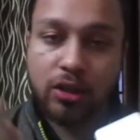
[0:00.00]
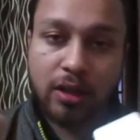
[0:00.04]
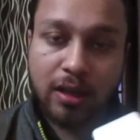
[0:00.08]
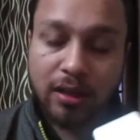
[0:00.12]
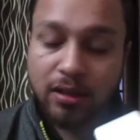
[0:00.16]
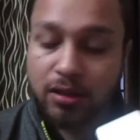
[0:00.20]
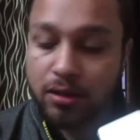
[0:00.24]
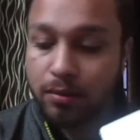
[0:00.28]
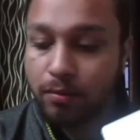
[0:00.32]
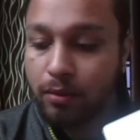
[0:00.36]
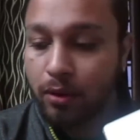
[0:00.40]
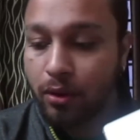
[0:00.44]

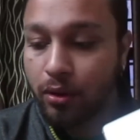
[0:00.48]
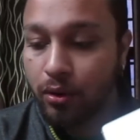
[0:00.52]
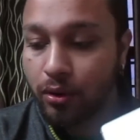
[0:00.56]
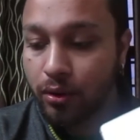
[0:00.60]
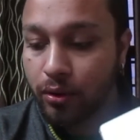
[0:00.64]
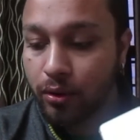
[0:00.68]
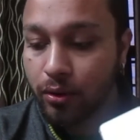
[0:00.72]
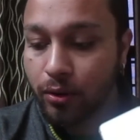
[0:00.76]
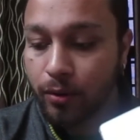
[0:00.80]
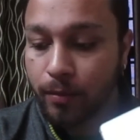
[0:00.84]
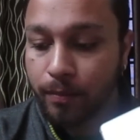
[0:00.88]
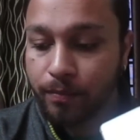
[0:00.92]
tells about,
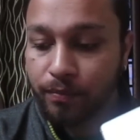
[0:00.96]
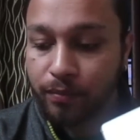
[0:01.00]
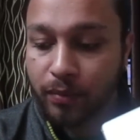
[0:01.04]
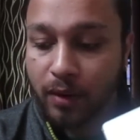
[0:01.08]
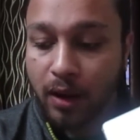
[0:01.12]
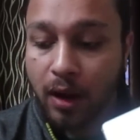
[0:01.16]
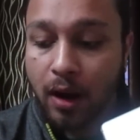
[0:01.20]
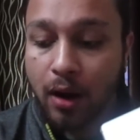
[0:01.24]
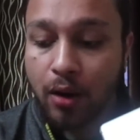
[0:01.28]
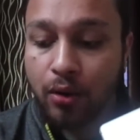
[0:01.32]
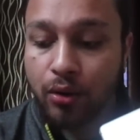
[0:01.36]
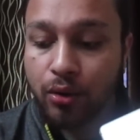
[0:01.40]
you know,
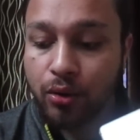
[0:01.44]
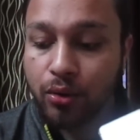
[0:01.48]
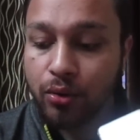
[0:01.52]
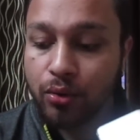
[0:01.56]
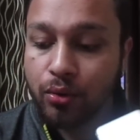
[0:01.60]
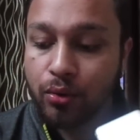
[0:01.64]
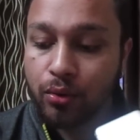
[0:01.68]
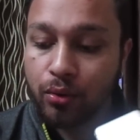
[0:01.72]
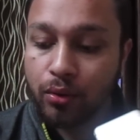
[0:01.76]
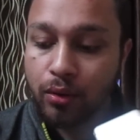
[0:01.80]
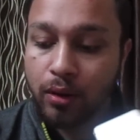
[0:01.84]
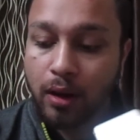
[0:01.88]
how
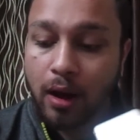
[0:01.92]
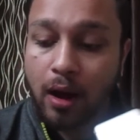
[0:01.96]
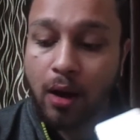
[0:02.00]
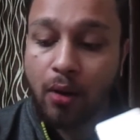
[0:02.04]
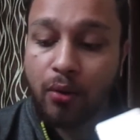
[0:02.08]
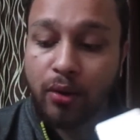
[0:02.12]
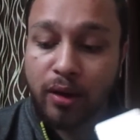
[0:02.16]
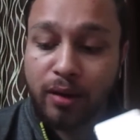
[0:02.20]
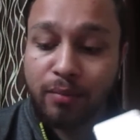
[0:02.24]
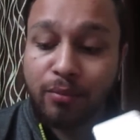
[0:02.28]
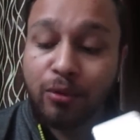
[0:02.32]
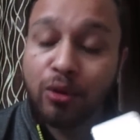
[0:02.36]
to
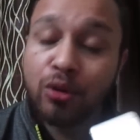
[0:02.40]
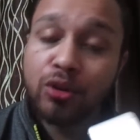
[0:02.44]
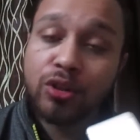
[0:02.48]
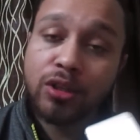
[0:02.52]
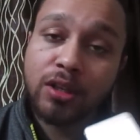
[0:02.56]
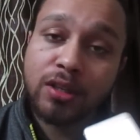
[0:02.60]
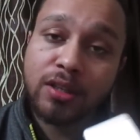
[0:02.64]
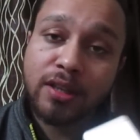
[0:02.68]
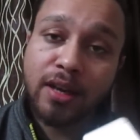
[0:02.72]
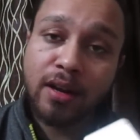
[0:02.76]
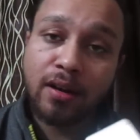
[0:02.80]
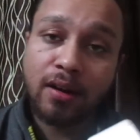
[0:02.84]
how
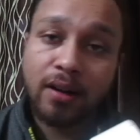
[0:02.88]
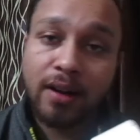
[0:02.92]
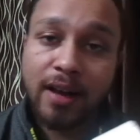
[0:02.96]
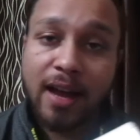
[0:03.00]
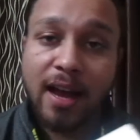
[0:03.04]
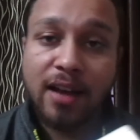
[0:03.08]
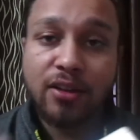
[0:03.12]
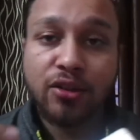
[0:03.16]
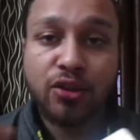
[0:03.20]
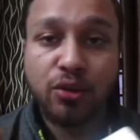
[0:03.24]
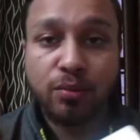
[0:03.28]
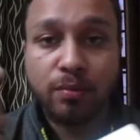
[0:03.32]
emotions are
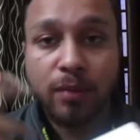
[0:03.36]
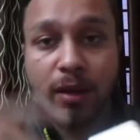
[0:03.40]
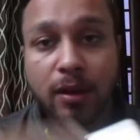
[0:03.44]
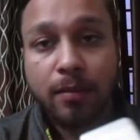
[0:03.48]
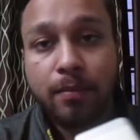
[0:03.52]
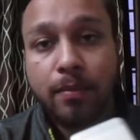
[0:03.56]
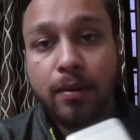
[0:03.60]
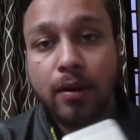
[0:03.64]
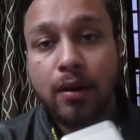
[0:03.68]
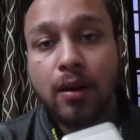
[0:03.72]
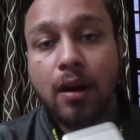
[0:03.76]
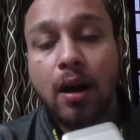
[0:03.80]
attached to
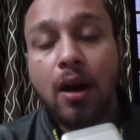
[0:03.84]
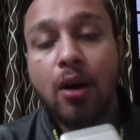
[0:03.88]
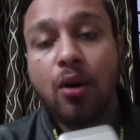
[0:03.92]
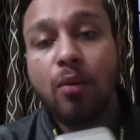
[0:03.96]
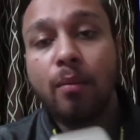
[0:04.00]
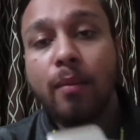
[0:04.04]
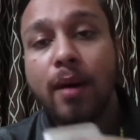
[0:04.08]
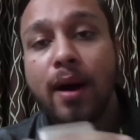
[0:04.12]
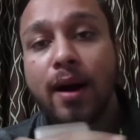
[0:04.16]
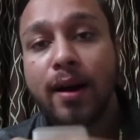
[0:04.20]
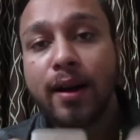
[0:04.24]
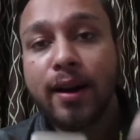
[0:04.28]
people how
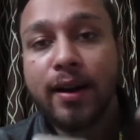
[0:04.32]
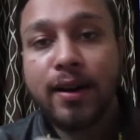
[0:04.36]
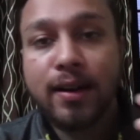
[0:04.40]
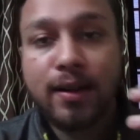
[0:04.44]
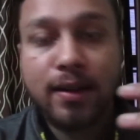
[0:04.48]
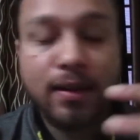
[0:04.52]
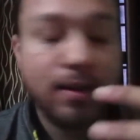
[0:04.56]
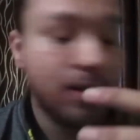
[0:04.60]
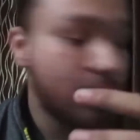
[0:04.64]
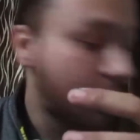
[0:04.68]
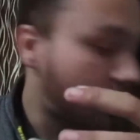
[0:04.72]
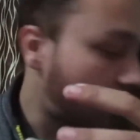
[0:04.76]

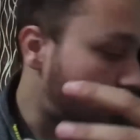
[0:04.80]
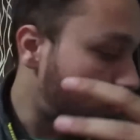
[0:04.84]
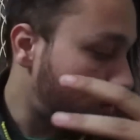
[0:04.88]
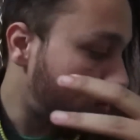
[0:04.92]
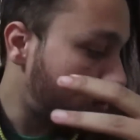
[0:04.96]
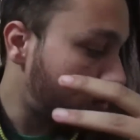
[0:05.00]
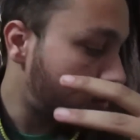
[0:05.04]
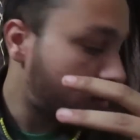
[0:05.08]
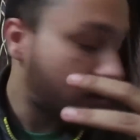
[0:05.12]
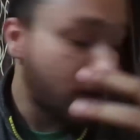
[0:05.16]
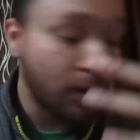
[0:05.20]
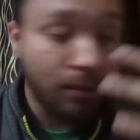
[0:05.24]
marketers
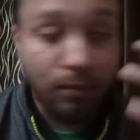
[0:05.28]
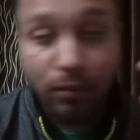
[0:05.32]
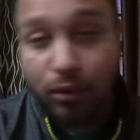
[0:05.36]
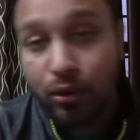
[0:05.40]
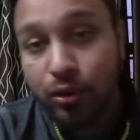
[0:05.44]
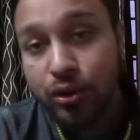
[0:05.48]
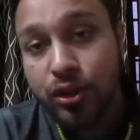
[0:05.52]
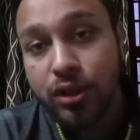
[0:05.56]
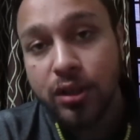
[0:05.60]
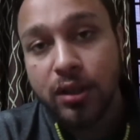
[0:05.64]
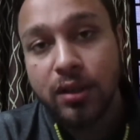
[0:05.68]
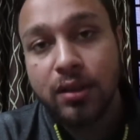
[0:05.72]
use
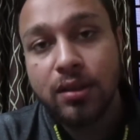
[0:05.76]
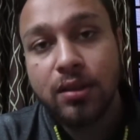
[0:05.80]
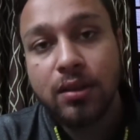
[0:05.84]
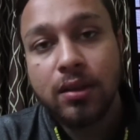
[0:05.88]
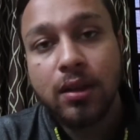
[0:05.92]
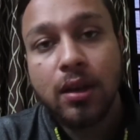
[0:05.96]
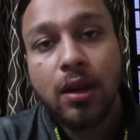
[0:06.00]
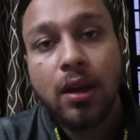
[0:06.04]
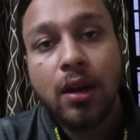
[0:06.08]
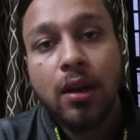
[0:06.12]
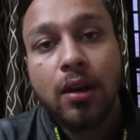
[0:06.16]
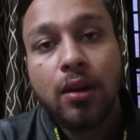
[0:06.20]
emotions